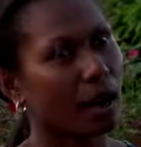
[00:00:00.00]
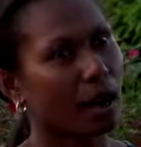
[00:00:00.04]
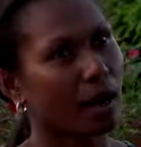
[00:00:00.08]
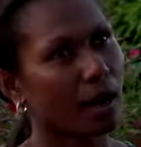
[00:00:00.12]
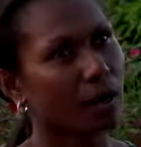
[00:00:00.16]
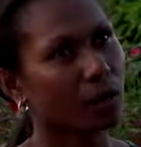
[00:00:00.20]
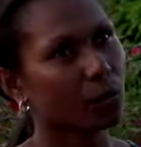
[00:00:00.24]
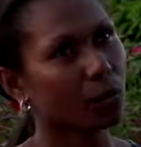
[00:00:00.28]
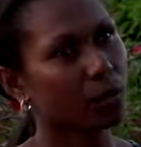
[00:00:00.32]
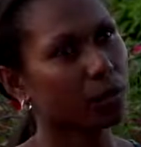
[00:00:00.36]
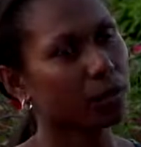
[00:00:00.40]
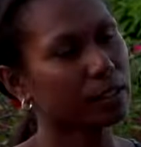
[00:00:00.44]

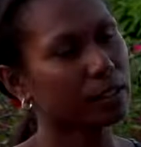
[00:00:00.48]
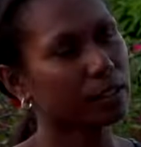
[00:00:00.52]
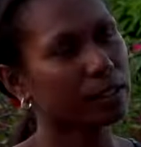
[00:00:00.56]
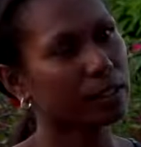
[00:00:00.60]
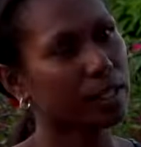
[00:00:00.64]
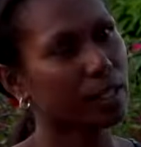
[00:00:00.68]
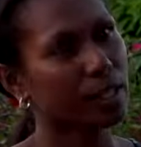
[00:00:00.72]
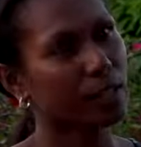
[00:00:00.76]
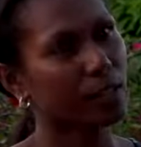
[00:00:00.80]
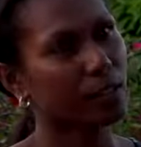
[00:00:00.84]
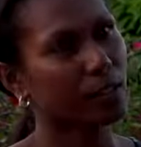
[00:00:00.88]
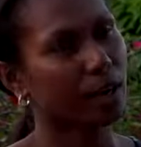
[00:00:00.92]
I would
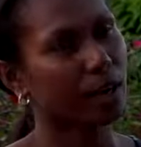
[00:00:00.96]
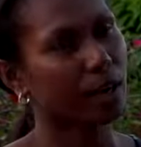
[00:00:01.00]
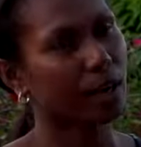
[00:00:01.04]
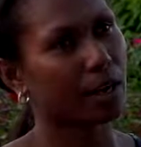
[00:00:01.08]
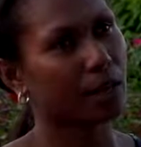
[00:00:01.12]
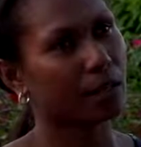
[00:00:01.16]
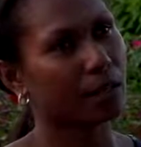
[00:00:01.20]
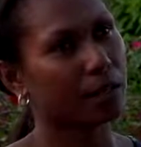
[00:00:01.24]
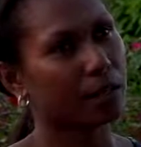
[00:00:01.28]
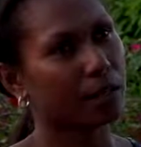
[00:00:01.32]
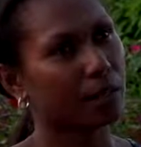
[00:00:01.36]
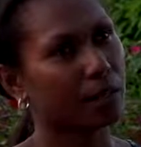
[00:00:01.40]
say
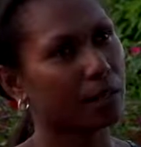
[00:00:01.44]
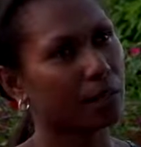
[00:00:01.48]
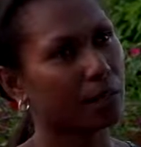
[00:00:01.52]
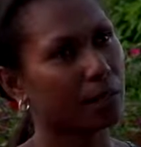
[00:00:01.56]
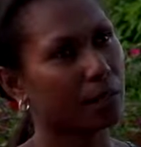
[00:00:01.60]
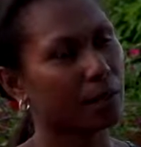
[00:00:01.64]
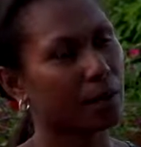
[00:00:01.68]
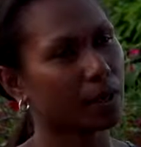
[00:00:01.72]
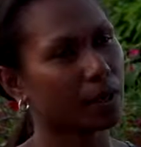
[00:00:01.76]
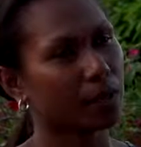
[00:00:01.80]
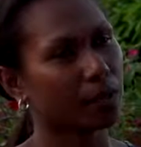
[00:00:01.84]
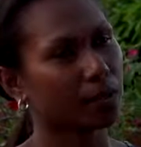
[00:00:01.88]
that
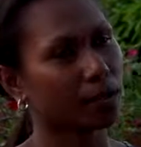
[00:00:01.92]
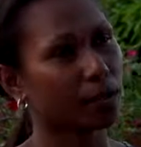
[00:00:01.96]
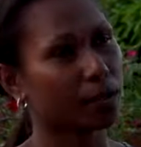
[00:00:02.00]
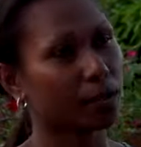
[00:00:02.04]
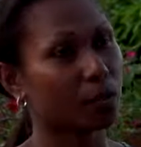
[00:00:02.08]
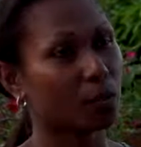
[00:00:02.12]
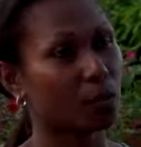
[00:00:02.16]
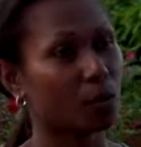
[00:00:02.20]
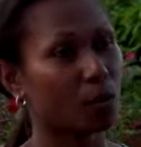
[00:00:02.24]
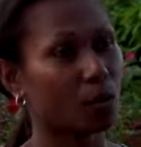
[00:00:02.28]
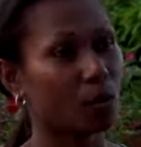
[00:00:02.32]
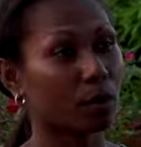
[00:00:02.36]
it's
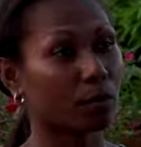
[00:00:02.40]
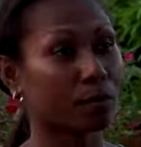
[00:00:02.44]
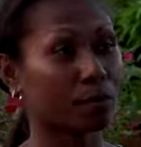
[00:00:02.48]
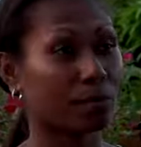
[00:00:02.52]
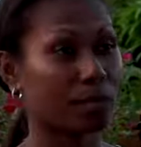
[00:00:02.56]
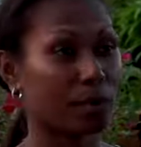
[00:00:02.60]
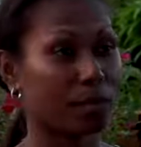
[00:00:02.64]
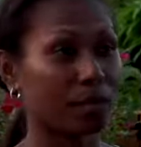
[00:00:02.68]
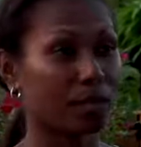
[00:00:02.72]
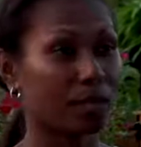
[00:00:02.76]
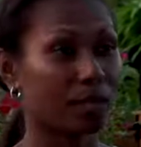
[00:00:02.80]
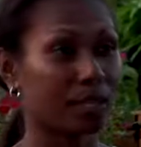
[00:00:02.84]
more
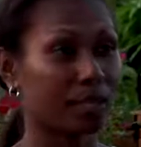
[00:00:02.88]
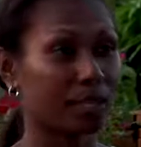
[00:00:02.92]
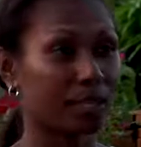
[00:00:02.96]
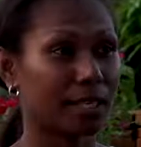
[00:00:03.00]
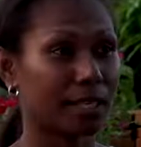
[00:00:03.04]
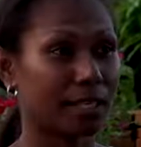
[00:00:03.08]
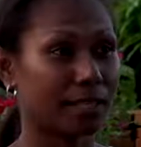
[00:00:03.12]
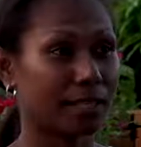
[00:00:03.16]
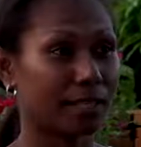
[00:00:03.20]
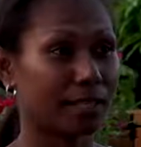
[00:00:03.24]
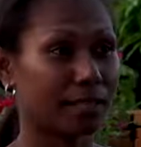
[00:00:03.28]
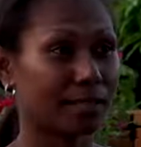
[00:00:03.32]
fun
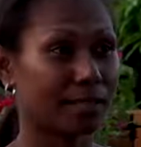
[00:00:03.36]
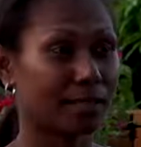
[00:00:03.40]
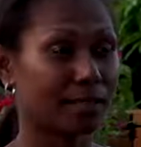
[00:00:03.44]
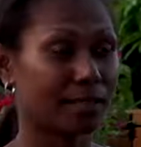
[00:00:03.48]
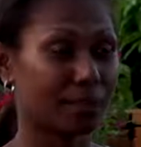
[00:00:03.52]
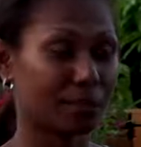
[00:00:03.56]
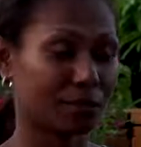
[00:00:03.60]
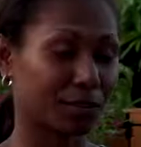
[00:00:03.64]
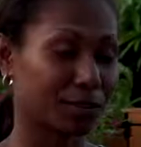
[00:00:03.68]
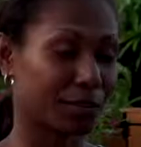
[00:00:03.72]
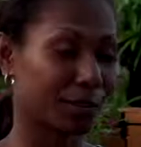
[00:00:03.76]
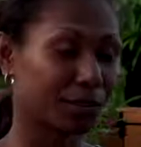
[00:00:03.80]
than
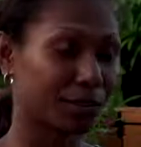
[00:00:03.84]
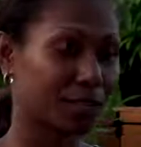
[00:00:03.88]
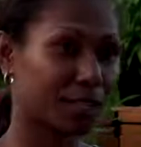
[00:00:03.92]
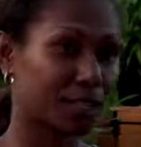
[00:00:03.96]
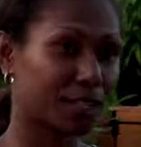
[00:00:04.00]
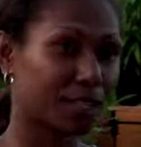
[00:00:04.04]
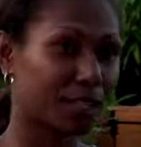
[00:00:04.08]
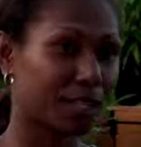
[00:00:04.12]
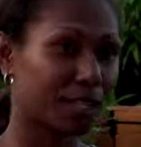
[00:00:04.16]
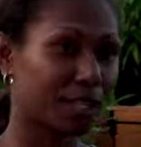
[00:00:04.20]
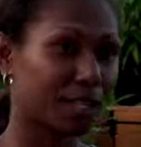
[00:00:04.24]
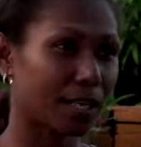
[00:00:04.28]

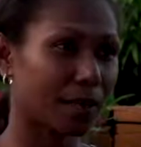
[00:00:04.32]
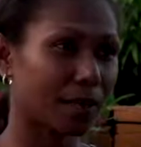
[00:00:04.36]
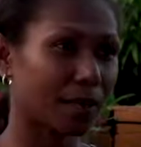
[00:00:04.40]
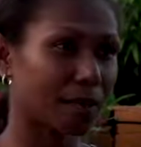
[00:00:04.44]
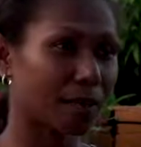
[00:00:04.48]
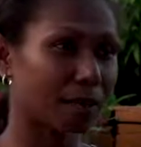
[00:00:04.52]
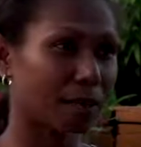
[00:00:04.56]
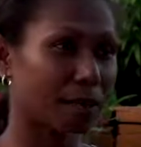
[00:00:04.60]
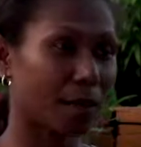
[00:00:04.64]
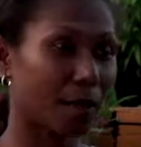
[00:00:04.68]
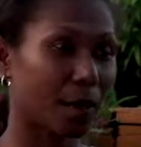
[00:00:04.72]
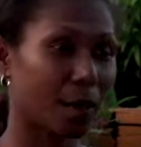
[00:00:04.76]
difficult,
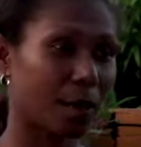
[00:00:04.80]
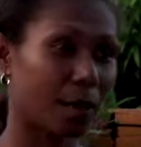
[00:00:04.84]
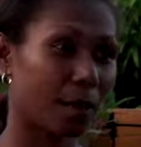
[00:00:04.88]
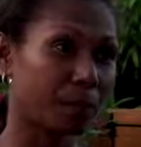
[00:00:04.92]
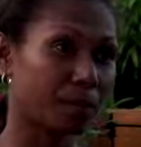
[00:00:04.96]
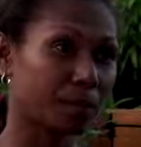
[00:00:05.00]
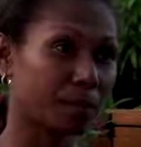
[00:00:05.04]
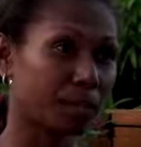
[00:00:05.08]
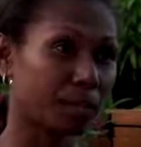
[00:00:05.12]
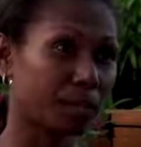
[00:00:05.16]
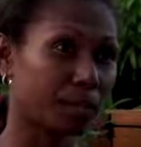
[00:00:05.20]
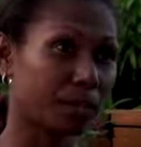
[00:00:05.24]

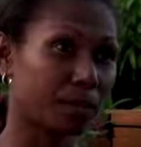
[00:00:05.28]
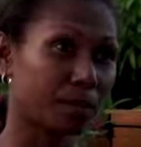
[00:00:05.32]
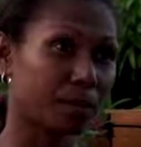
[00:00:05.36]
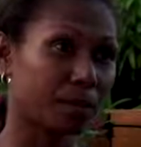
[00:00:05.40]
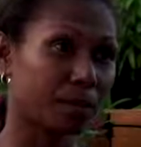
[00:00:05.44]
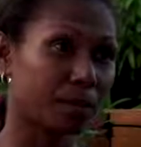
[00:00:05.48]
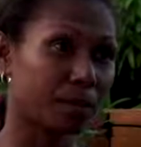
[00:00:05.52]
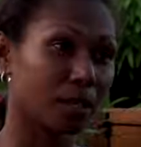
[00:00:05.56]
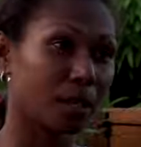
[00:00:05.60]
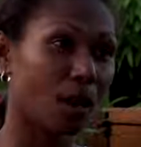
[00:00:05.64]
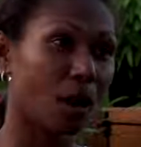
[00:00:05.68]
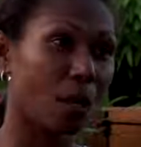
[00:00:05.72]
perhaps a little
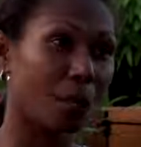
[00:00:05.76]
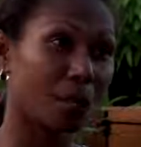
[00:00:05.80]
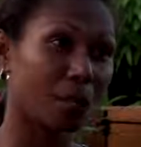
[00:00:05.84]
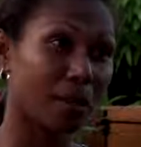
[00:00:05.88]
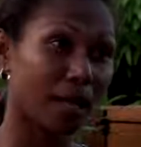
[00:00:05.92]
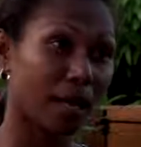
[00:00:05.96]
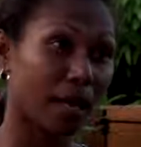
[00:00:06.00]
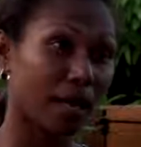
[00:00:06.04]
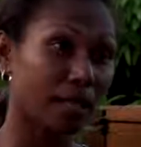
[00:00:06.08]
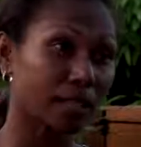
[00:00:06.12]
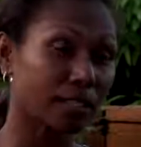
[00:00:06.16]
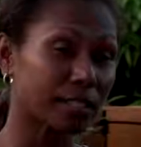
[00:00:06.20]
bit
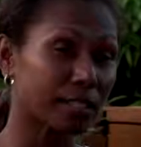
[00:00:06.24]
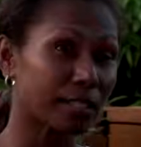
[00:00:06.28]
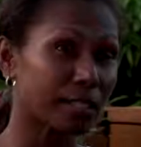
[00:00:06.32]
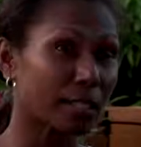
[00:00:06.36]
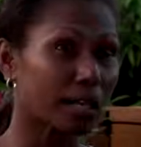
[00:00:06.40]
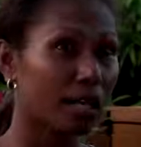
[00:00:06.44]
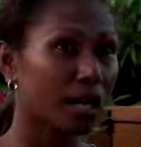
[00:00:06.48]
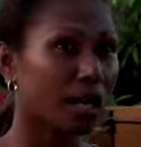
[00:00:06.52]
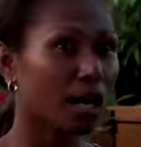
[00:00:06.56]
complex.